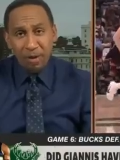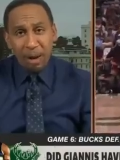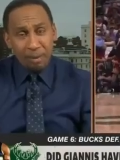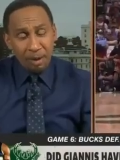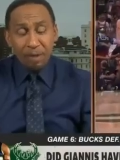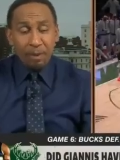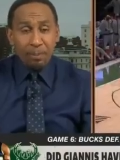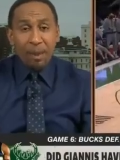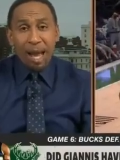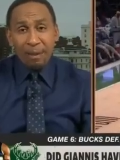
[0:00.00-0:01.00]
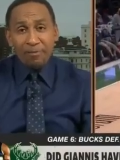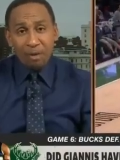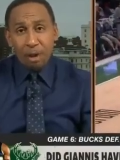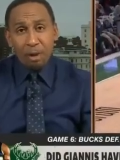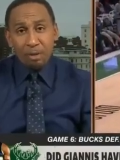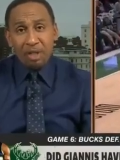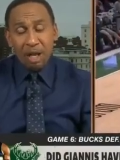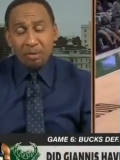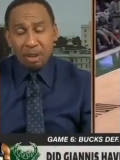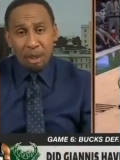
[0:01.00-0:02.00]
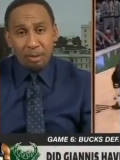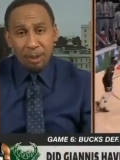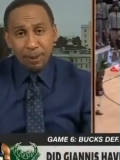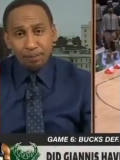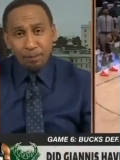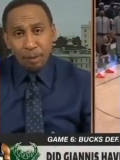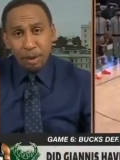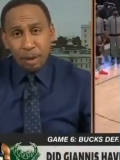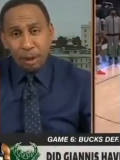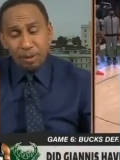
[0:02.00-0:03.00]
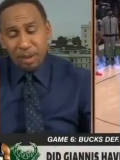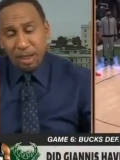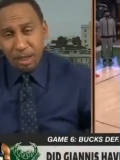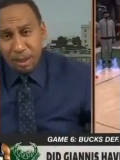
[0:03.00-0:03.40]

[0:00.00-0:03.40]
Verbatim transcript: I'm getting ready to block whoa, him for the whoa, whole damn whoa. summer. You do need you know sleep.